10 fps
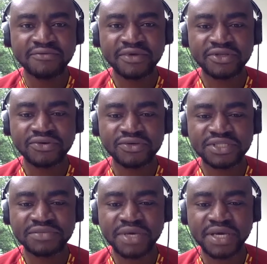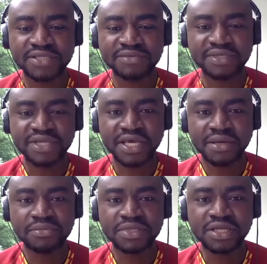Victor Osimhen has been
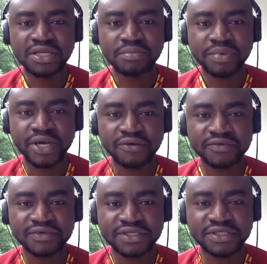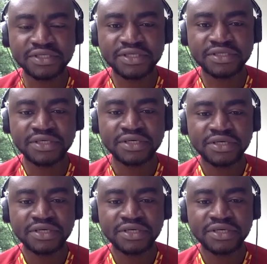named Lille Player of the Season.